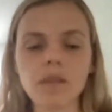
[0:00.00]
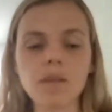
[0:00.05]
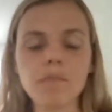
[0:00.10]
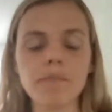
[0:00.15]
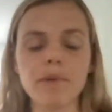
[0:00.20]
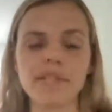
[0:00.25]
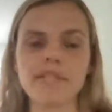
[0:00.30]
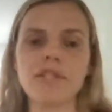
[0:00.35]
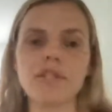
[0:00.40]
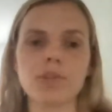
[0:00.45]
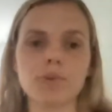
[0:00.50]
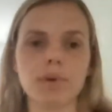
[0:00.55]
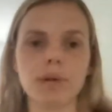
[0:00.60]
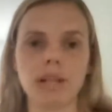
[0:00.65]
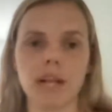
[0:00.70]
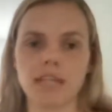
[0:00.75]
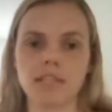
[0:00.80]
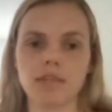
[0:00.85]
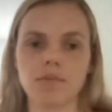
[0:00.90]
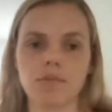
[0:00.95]
mix into a
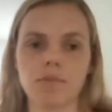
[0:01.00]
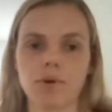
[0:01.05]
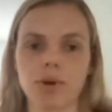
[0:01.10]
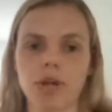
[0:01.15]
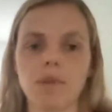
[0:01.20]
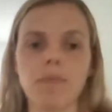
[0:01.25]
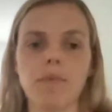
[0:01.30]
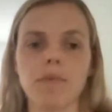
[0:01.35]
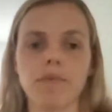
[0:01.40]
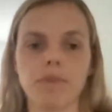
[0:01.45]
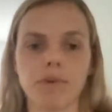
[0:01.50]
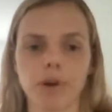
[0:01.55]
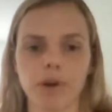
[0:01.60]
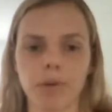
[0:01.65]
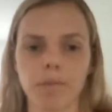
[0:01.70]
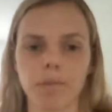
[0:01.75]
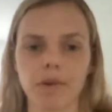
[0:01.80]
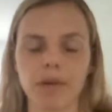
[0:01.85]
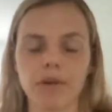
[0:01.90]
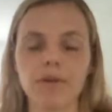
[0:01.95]
glass of water before
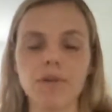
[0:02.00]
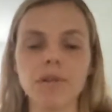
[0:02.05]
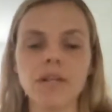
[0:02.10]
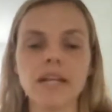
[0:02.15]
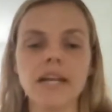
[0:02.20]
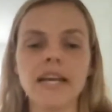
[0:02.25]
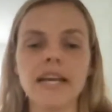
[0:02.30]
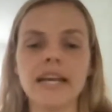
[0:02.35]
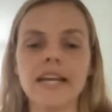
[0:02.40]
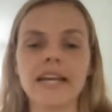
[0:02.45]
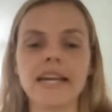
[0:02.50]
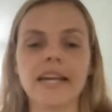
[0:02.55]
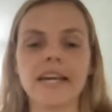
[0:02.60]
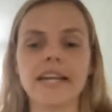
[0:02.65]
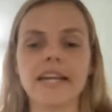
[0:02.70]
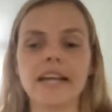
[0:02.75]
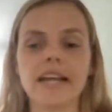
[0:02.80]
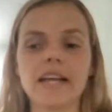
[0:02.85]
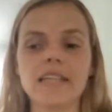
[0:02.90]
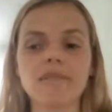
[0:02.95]
a meal.
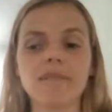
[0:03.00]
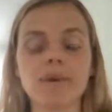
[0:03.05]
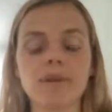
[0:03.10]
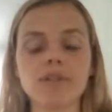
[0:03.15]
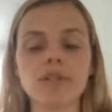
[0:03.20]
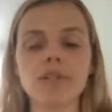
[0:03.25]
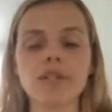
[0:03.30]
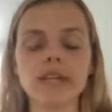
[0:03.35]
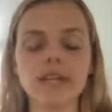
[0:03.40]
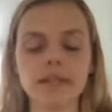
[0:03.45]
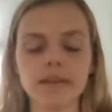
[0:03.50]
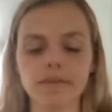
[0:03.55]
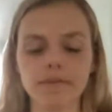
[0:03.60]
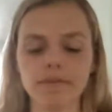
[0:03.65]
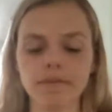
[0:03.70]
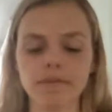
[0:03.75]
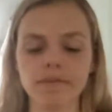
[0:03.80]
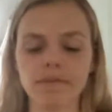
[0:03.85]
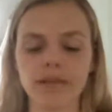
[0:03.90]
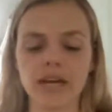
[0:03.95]
Especially
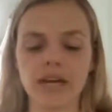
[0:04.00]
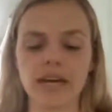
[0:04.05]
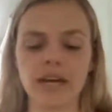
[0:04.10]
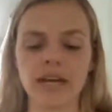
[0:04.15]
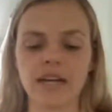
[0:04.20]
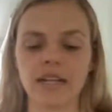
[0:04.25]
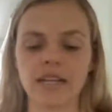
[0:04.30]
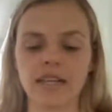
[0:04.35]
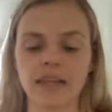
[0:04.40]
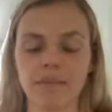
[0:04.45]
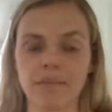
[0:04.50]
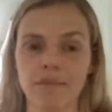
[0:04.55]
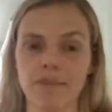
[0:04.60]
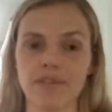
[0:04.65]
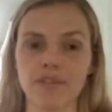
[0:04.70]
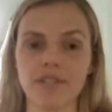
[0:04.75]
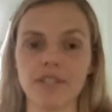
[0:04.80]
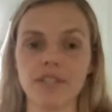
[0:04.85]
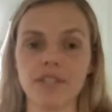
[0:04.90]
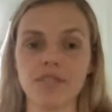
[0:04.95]
lemon
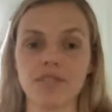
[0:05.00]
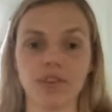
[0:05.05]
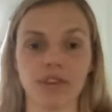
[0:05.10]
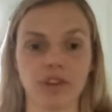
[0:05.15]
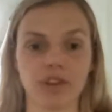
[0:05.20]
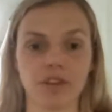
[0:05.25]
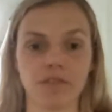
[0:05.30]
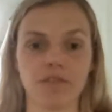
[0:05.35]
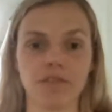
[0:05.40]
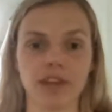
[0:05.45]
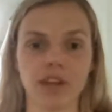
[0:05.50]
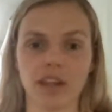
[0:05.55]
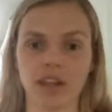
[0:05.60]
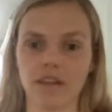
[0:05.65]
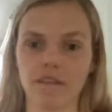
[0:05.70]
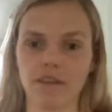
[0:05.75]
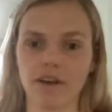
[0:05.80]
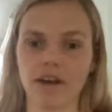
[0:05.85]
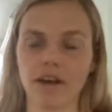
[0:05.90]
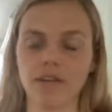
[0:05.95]
juice is really good for the
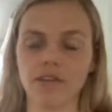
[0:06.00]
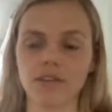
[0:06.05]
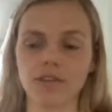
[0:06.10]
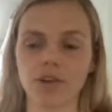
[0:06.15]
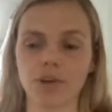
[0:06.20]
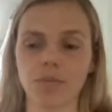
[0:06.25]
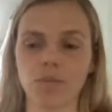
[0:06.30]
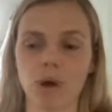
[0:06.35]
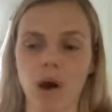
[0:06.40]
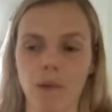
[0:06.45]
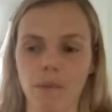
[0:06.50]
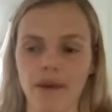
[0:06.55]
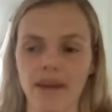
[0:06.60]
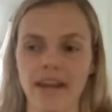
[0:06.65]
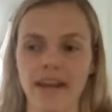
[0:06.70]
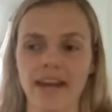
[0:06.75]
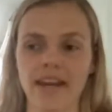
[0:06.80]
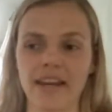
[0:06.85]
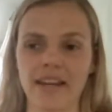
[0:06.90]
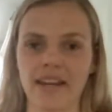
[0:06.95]
liver. So while we're
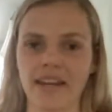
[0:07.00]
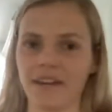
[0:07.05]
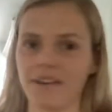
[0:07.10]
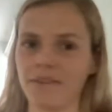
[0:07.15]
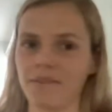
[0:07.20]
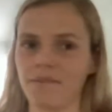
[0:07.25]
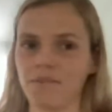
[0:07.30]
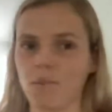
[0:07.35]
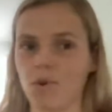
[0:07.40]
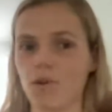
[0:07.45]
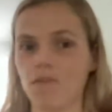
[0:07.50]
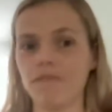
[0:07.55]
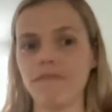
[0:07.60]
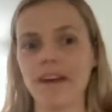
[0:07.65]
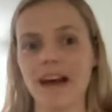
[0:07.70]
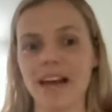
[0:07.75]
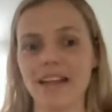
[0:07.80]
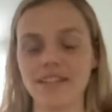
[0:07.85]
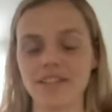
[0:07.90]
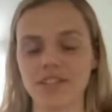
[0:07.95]
eating more
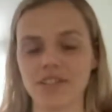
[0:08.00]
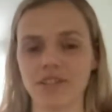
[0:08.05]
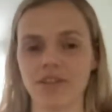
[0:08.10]
fats